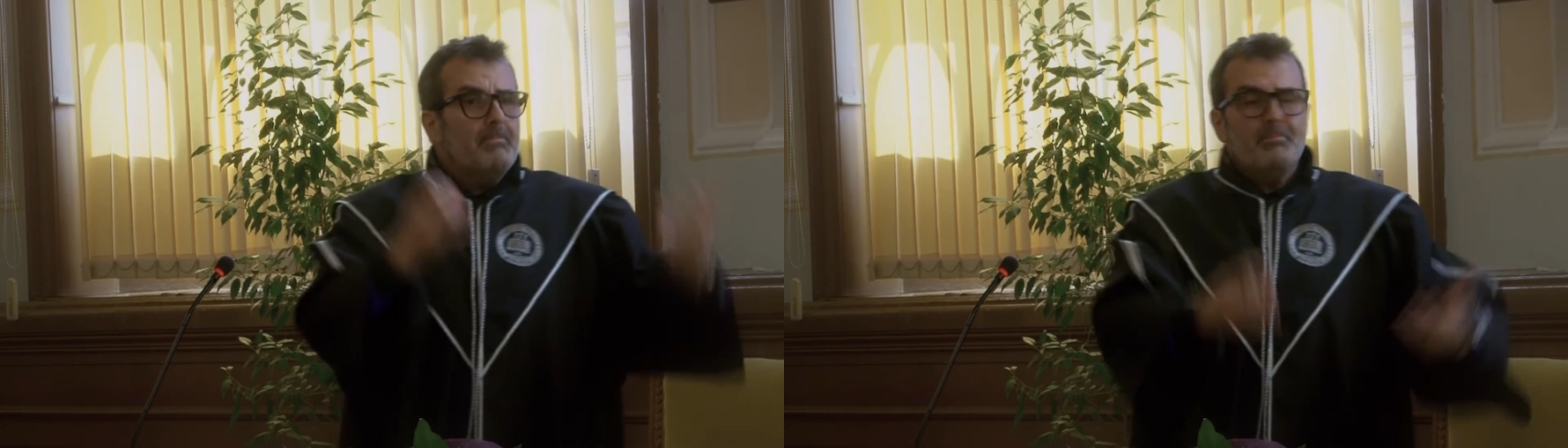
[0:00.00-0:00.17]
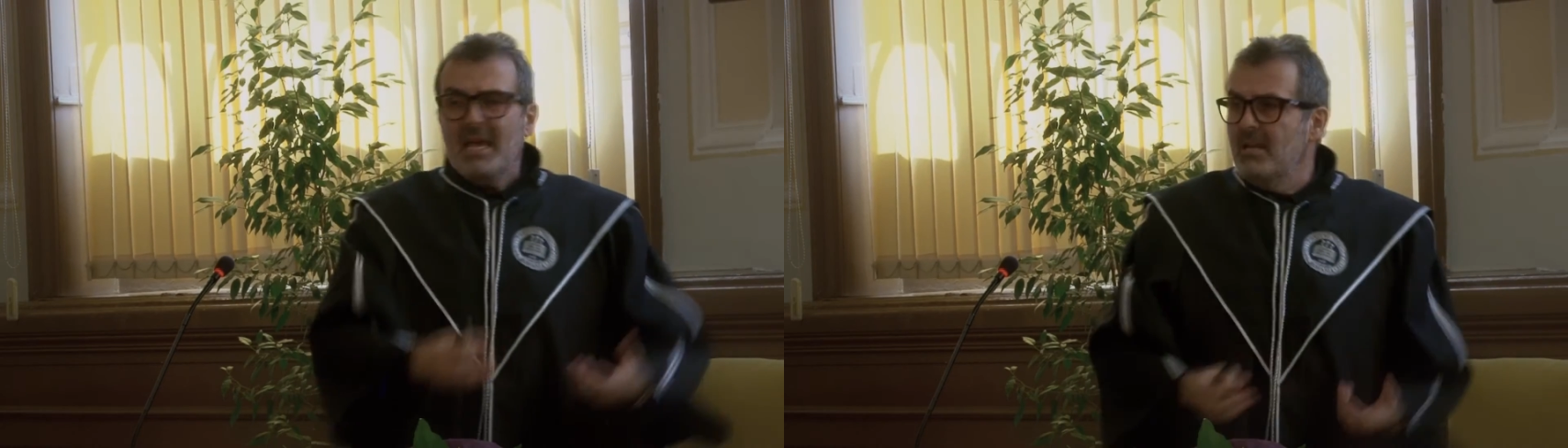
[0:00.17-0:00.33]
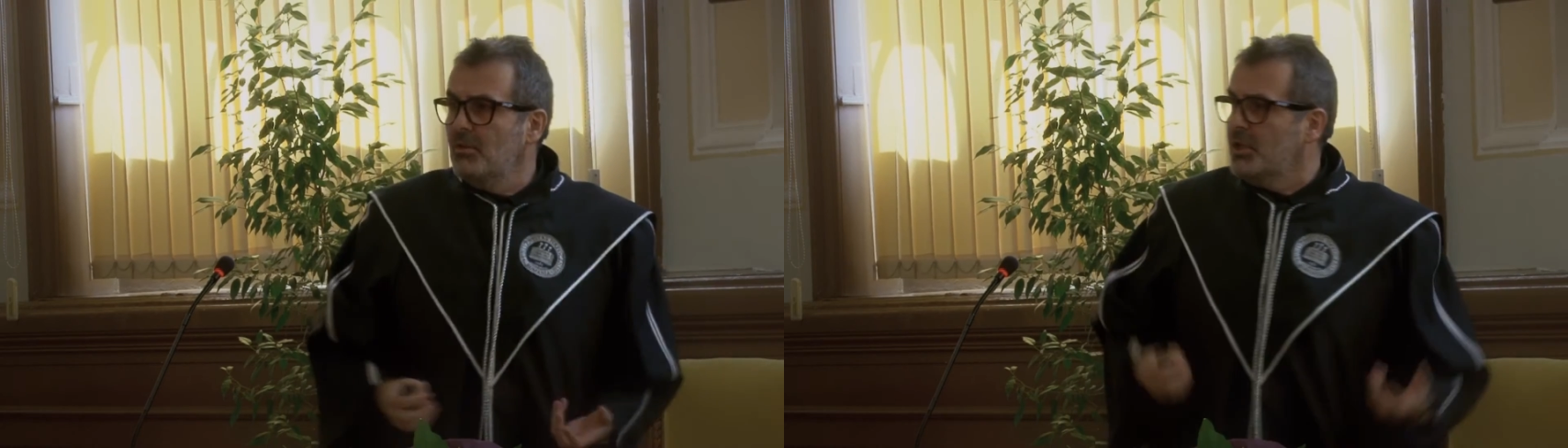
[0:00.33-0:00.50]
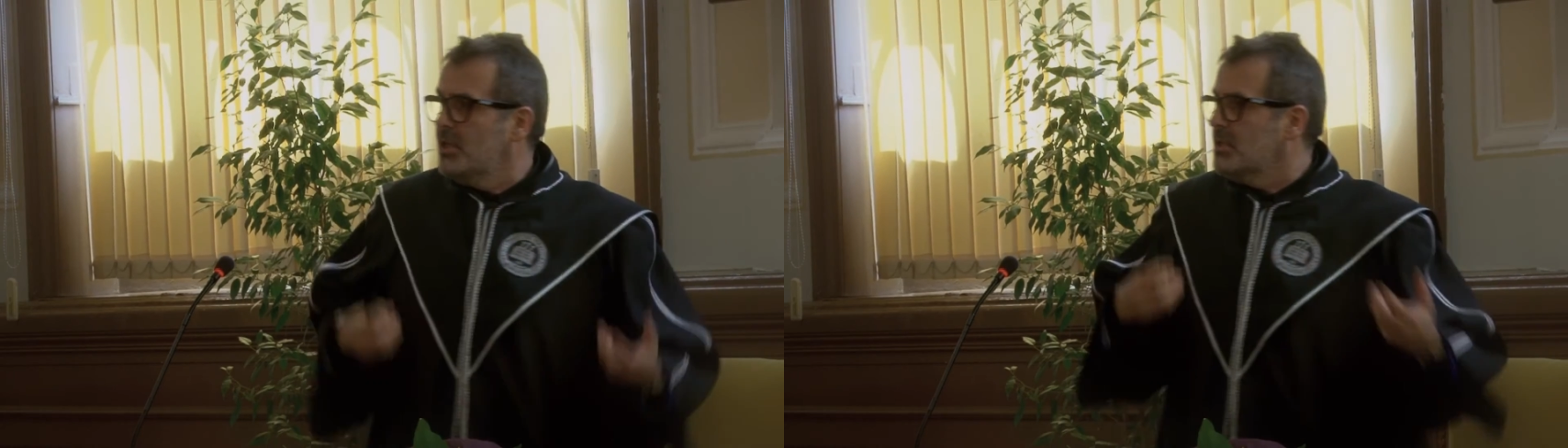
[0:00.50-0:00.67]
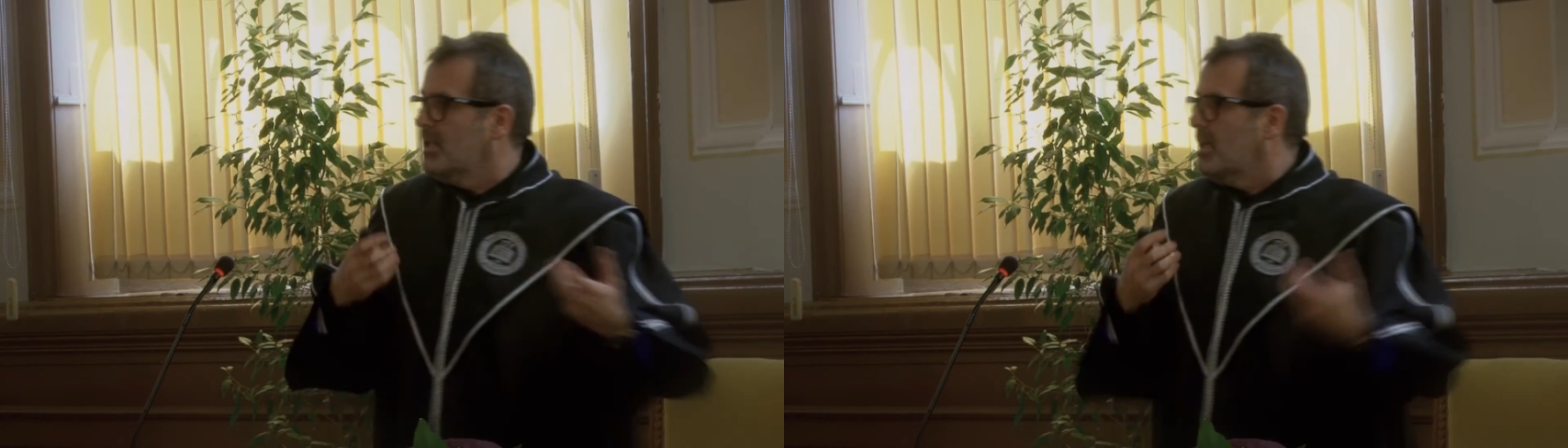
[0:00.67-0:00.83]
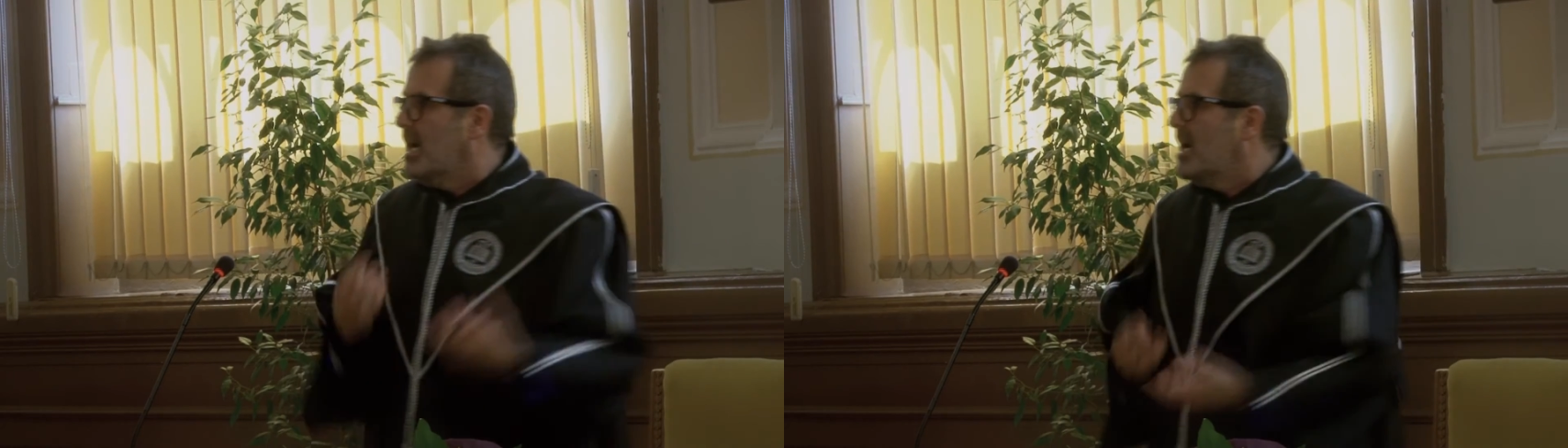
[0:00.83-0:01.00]

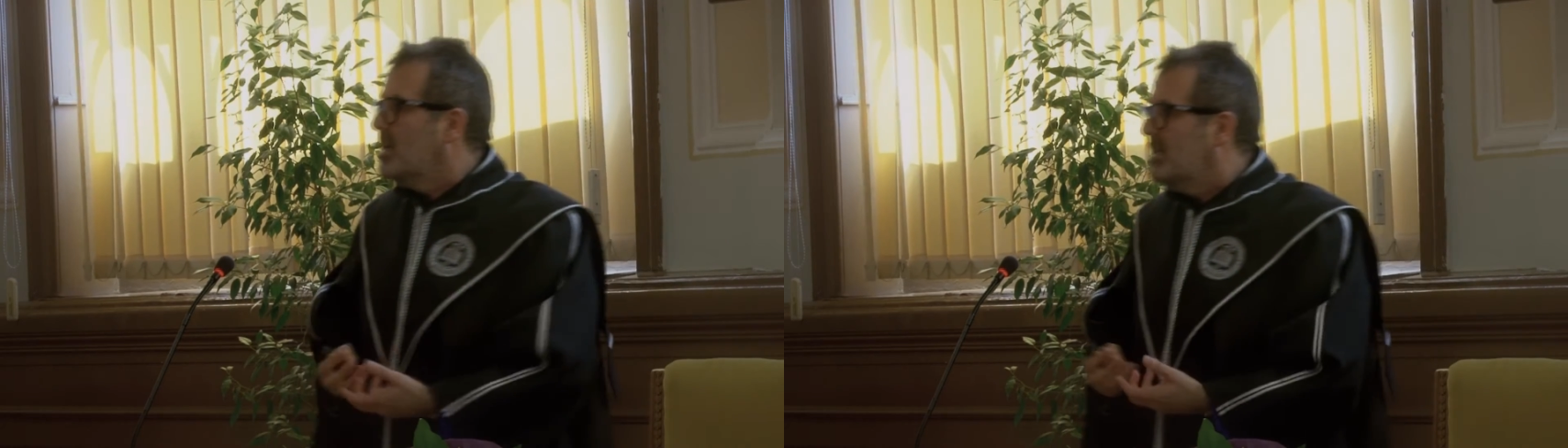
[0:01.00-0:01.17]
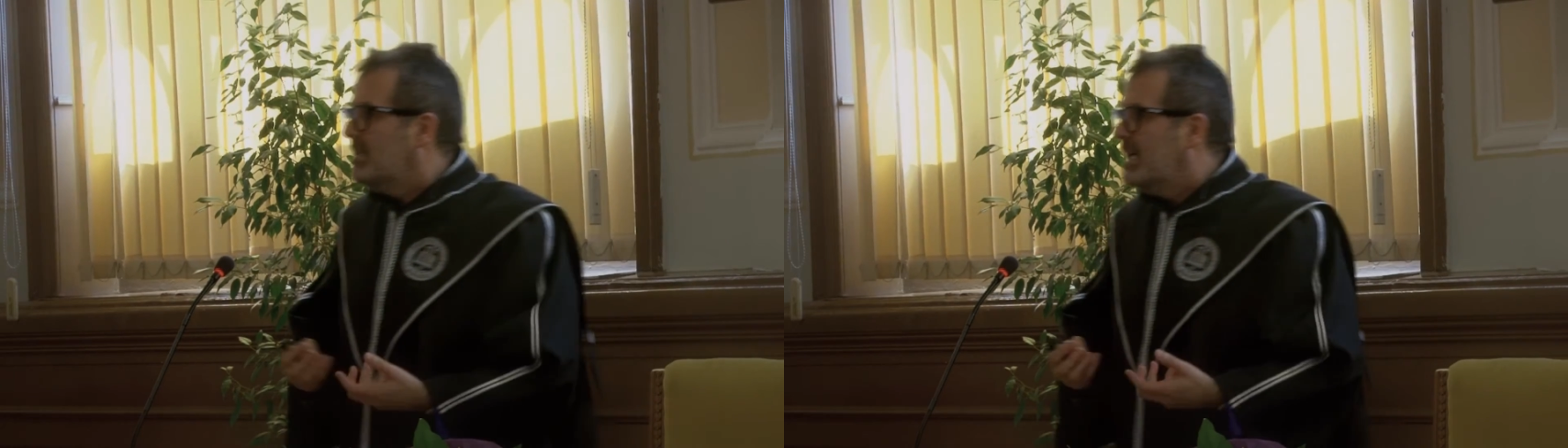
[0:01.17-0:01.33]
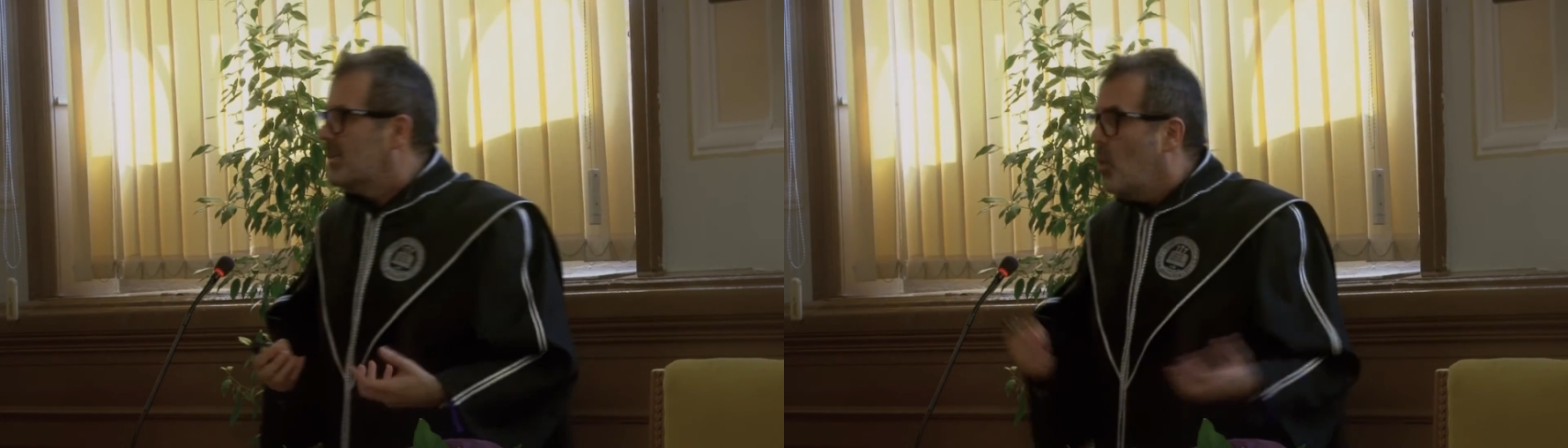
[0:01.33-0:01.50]
painters, architects,